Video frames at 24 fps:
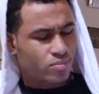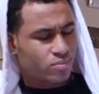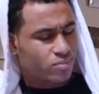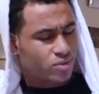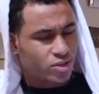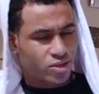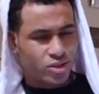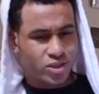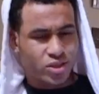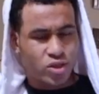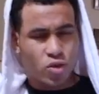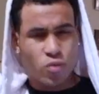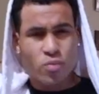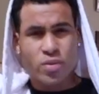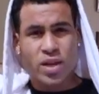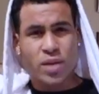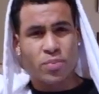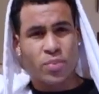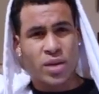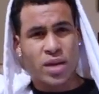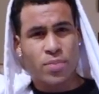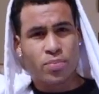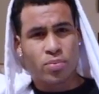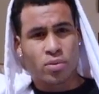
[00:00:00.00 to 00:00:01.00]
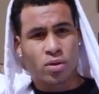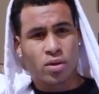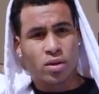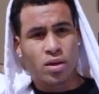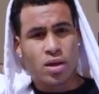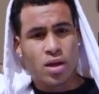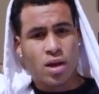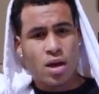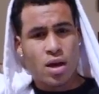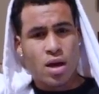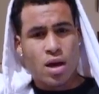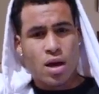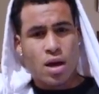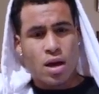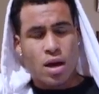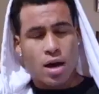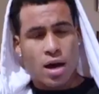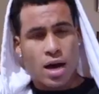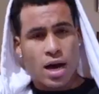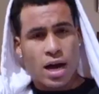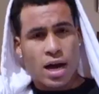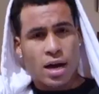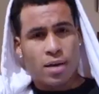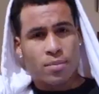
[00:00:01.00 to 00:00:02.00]
just too many people,
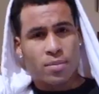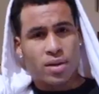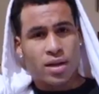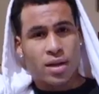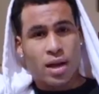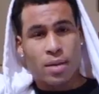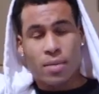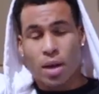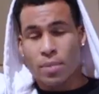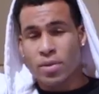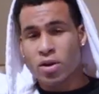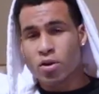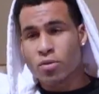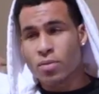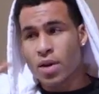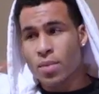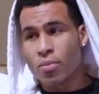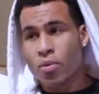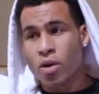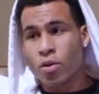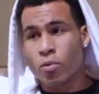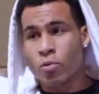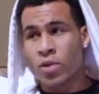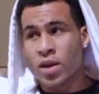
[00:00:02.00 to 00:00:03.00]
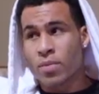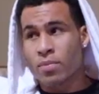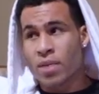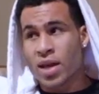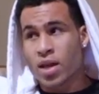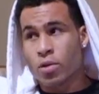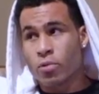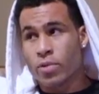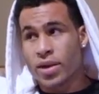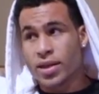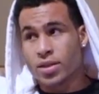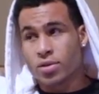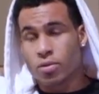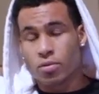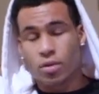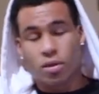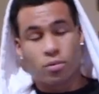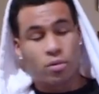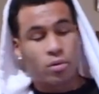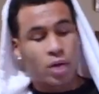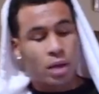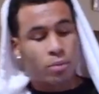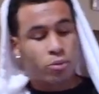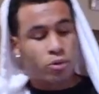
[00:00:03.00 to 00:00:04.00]
and I'm here with my boy Rick, by the way, so
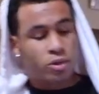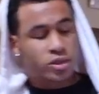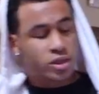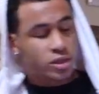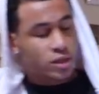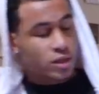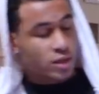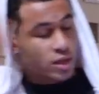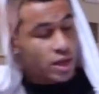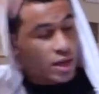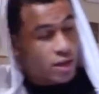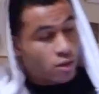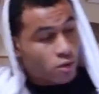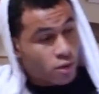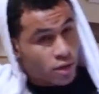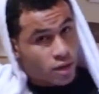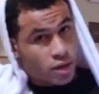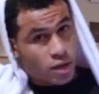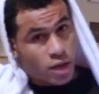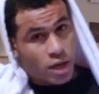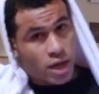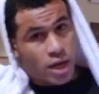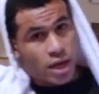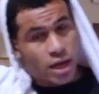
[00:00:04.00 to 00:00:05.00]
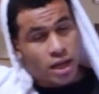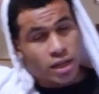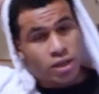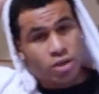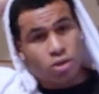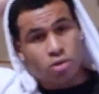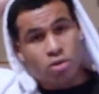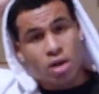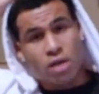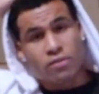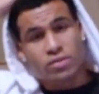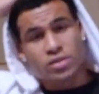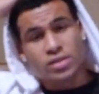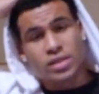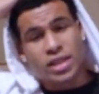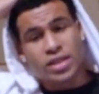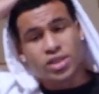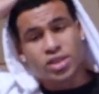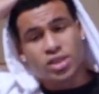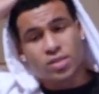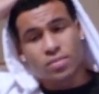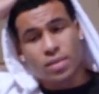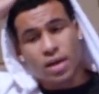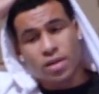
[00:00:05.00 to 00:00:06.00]
we're just gonna kind of go on a little
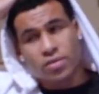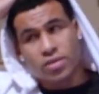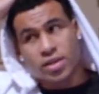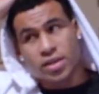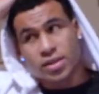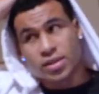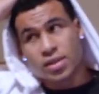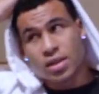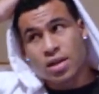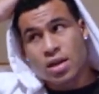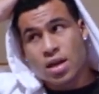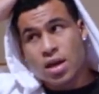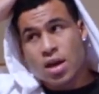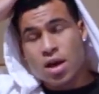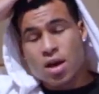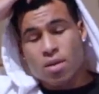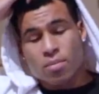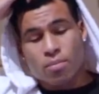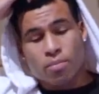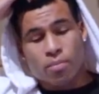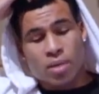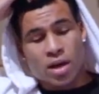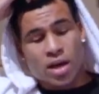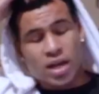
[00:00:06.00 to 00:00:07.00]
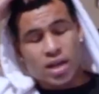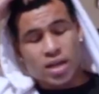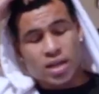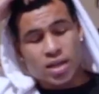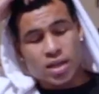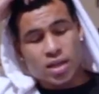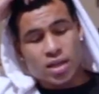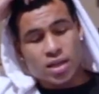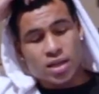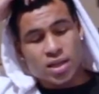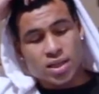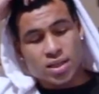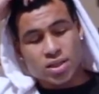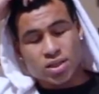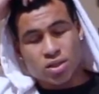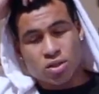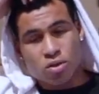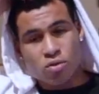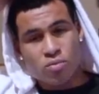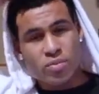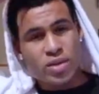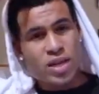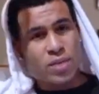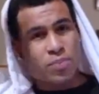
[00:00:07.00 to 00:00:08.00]
conversation about this. But
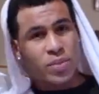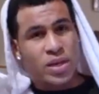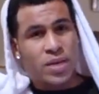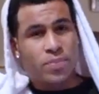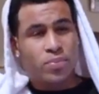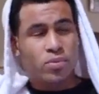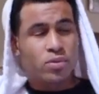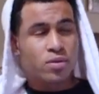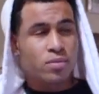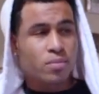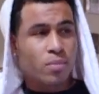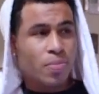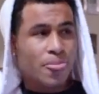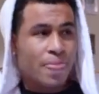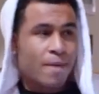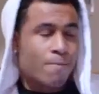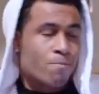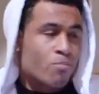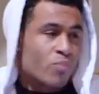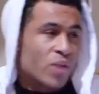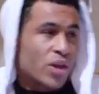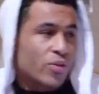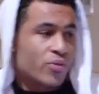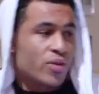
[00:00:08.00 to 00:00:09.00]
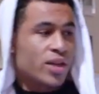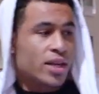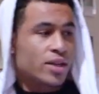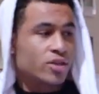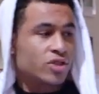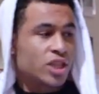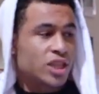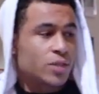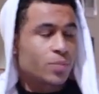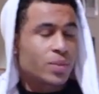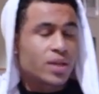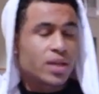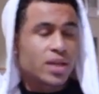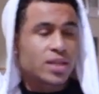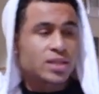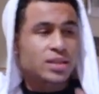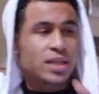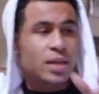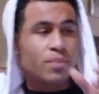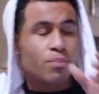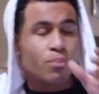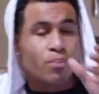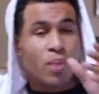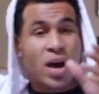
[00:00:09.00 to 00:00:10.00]
too many people, they think just because
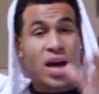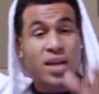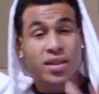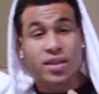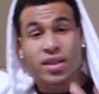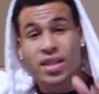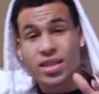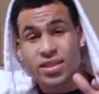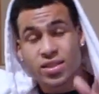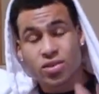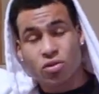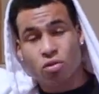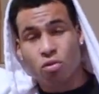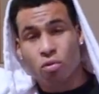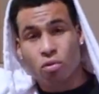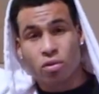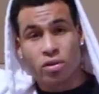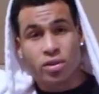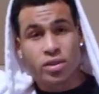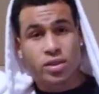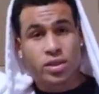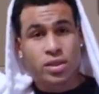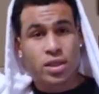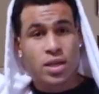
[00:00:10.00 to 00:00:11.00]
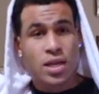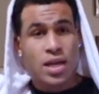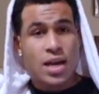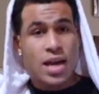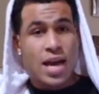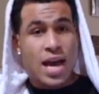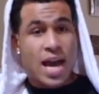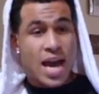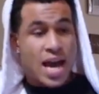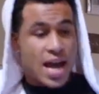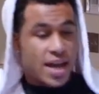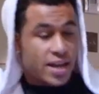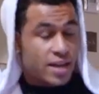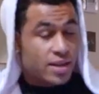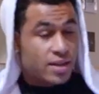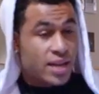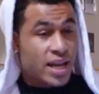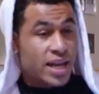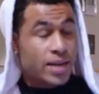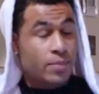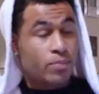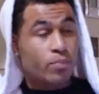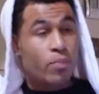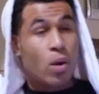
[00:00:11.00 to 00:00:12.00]
they bought this course and
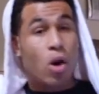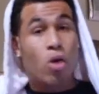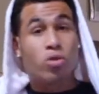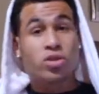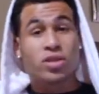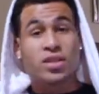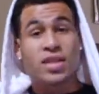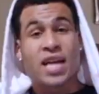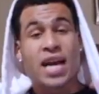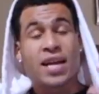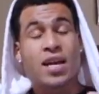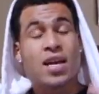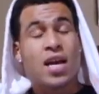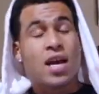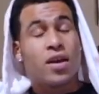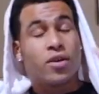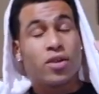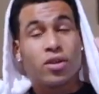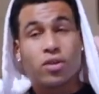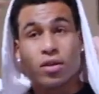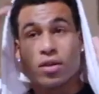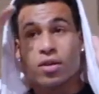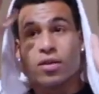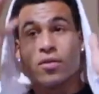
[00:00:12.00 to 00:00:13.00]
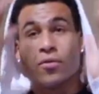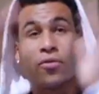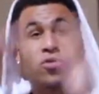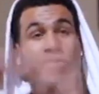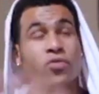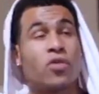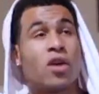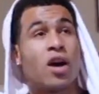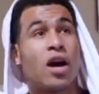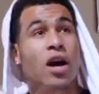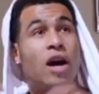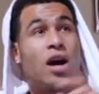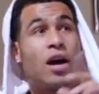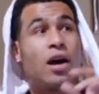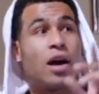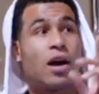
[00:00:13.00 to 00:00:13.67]
they post an ad. First of all,